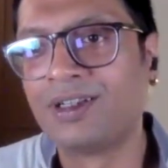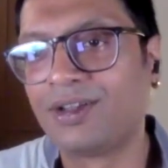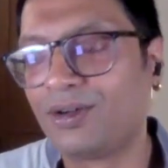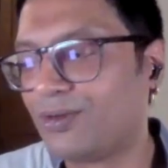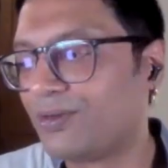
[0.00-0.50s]

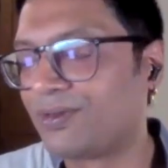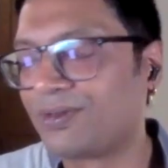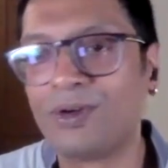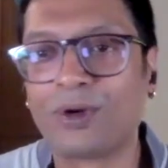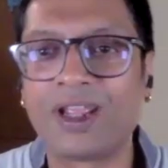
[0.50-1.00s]

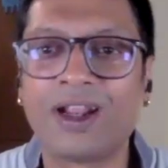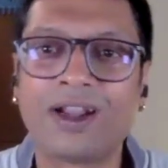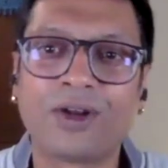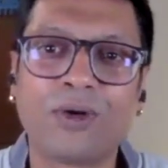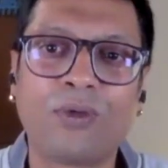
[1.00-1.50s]
looking
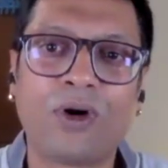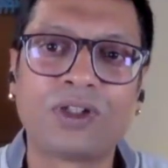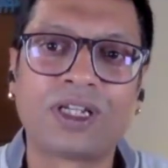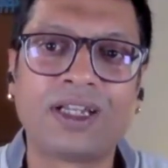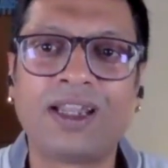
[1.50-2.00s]
at your
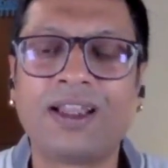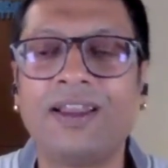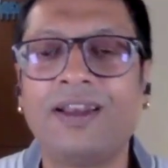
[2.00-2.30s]
watch and getting